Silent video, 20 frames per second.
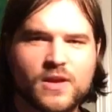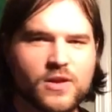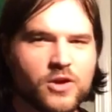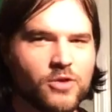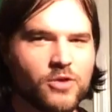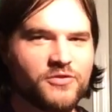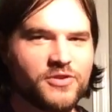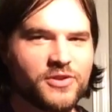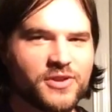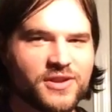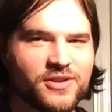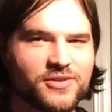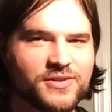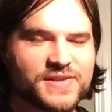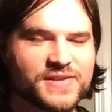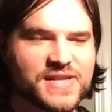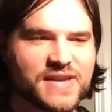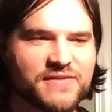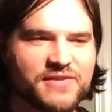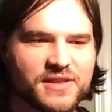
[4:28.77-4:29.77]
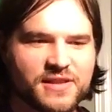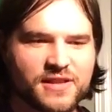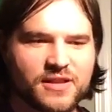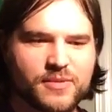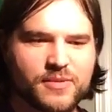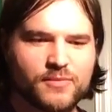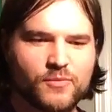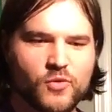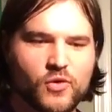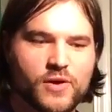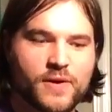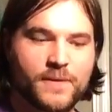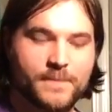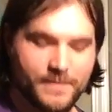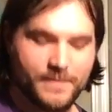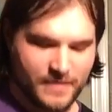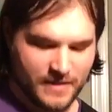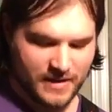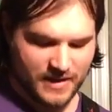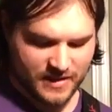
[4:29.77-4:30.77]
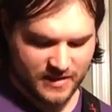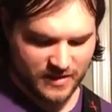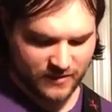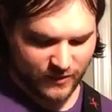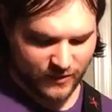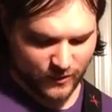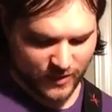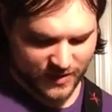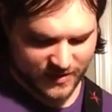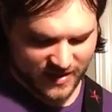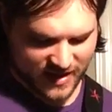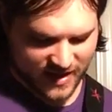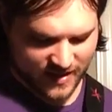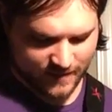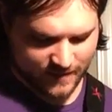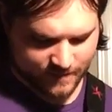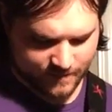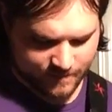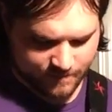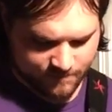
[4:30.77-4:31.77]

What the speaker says: Hopefully you can hear the 7th a little bit more. And if we want that,